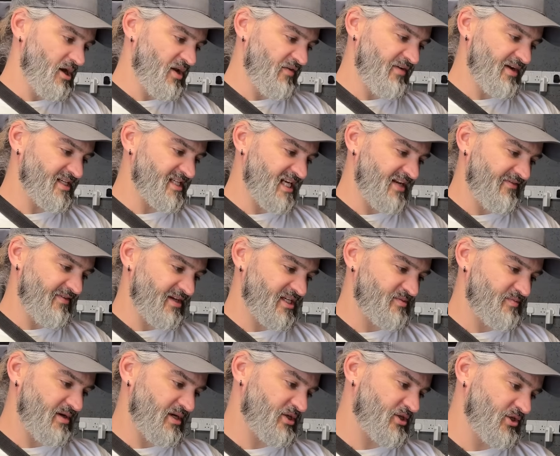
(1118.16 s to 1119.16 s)
I don't think it's anything
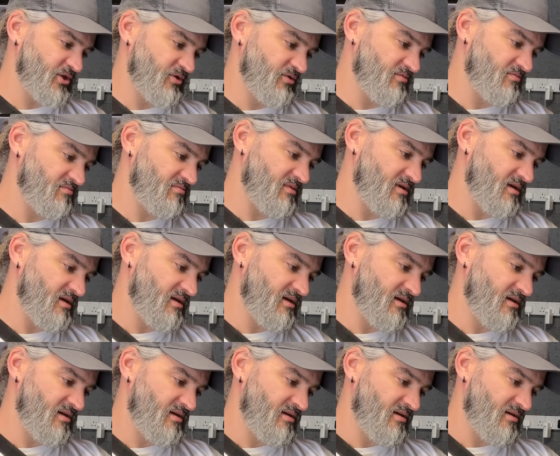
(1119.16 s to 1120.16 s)
special.
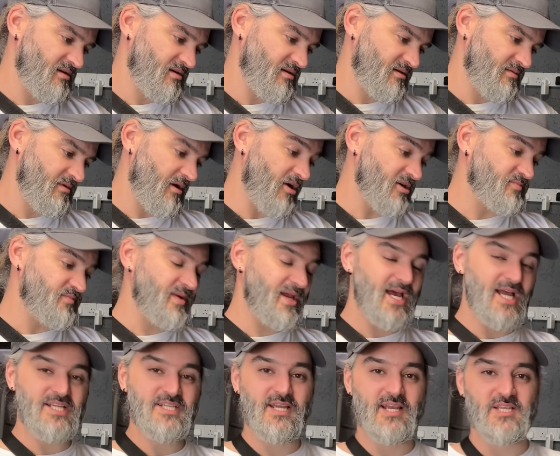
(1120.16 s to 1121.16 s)
Oh, it's
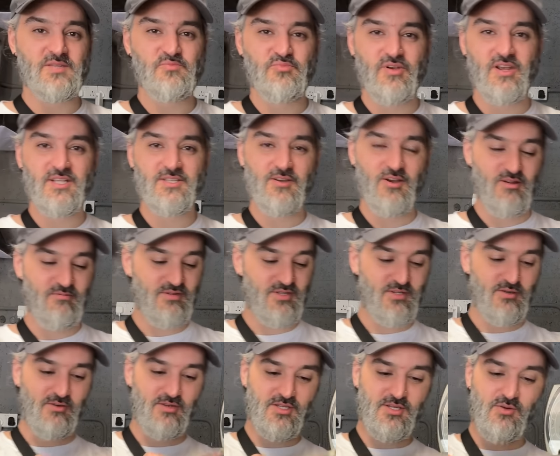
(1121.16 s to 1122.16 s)
BHS, British Home
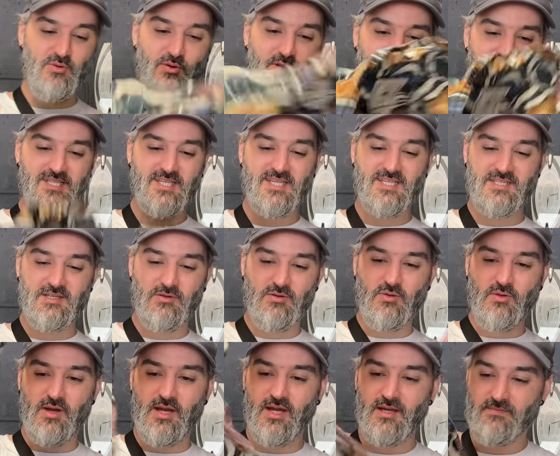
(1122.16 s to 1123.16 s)
Stores, quality
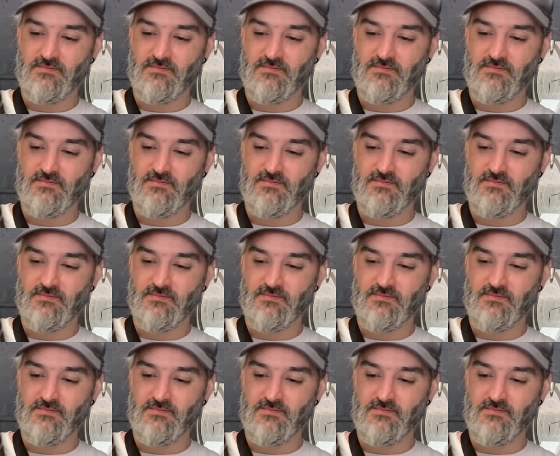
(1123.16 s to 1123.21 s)
silkware.